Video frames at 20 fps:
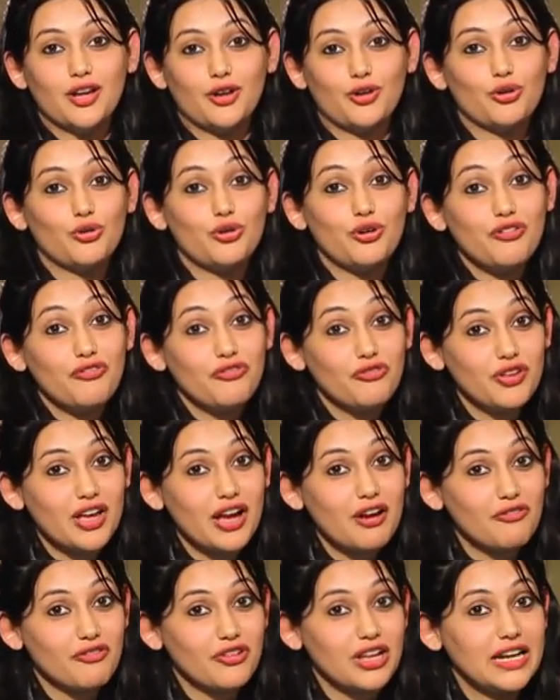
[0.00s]
if
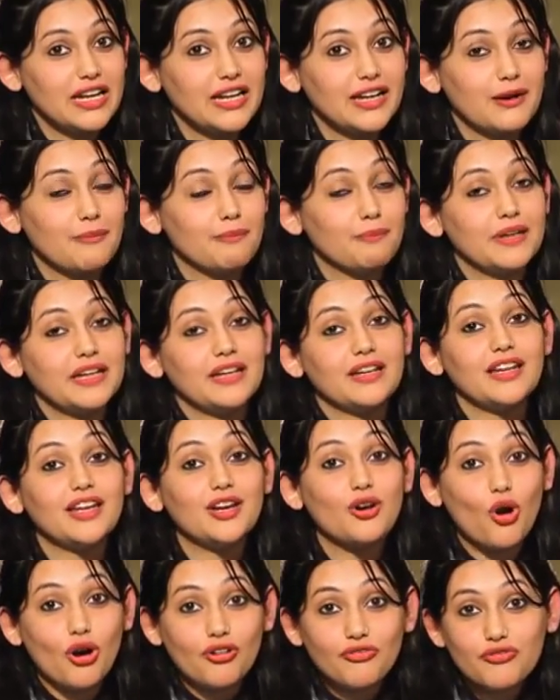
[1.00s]
we are feeling
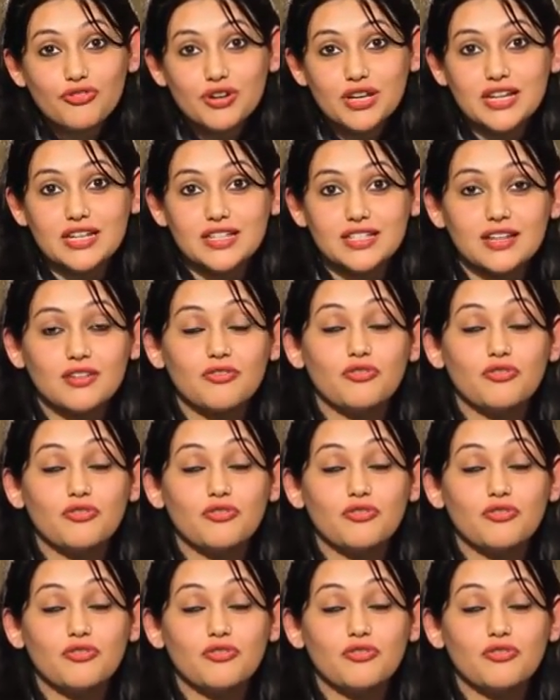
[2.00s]
completely confident,